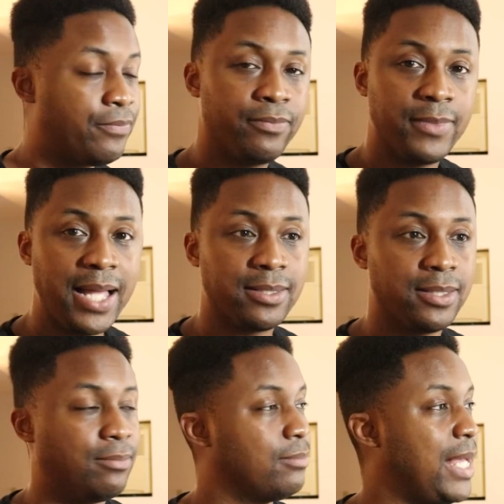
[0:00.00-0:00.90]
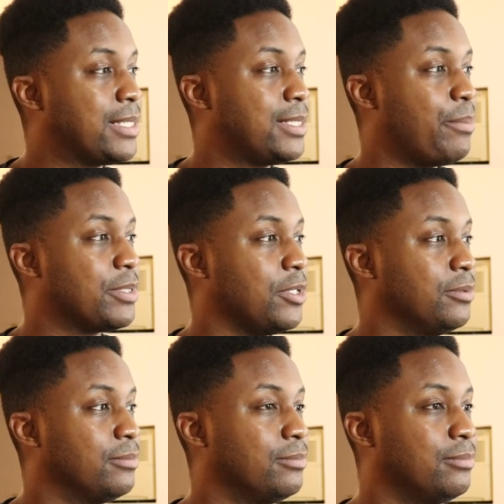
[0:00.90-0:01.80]
That's it. That's the episode.
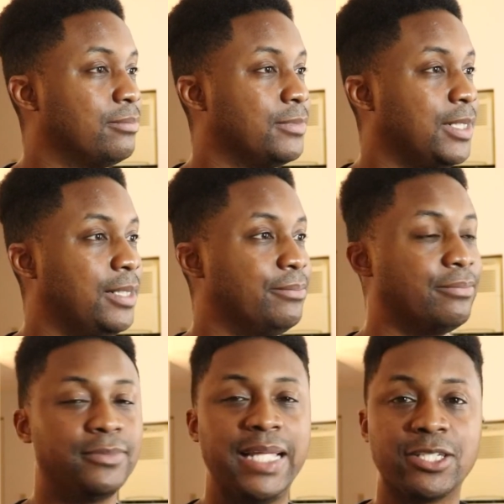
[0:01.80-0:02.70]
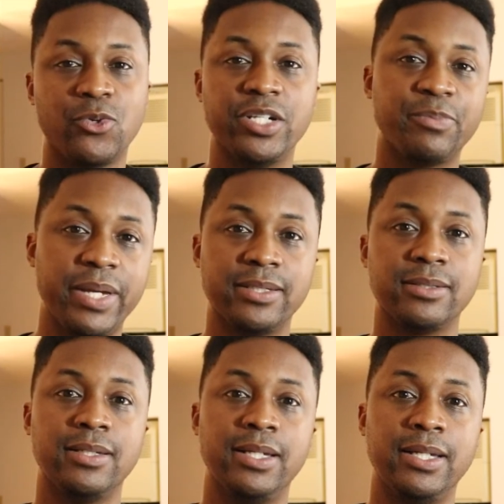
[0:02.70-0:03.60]
That's Squarespace.
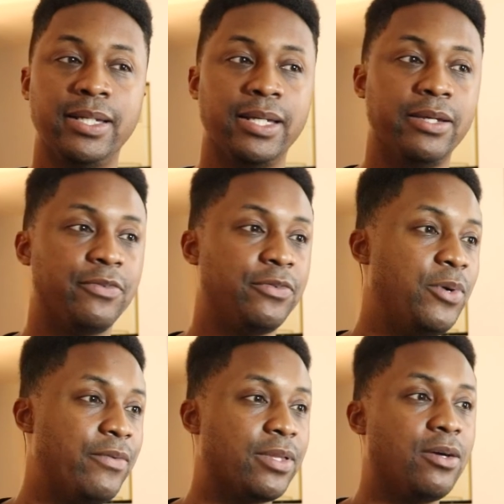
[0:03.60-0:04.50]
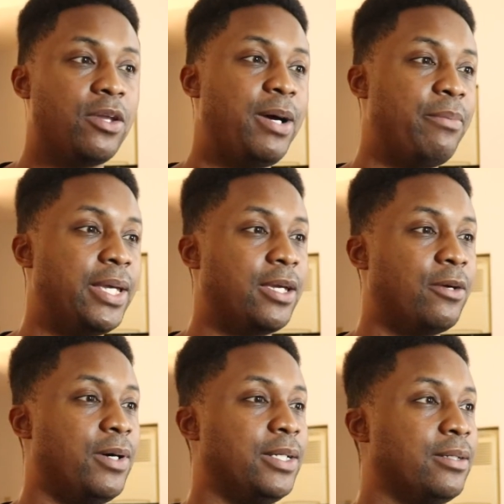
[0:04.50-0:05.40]
If you ever thought about making
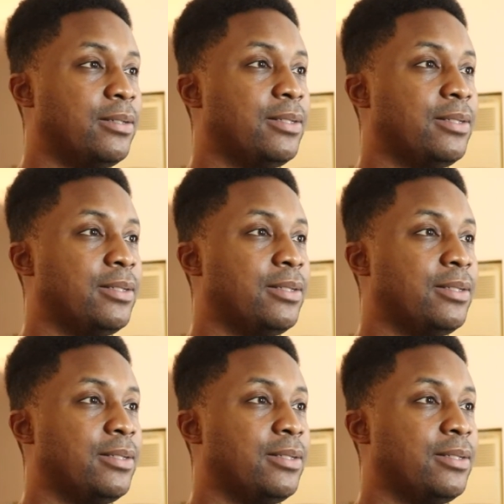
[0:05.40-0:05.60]
one,